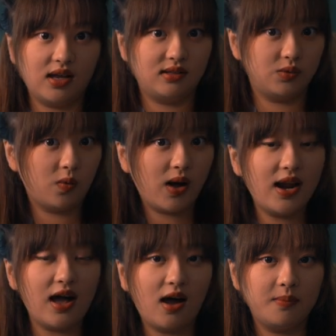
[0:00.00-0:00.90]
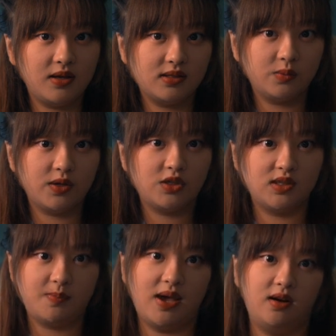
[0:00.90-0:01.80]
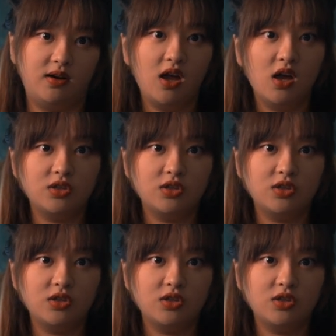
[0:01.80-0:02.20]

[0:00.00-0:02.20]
it's quite obvious which is better.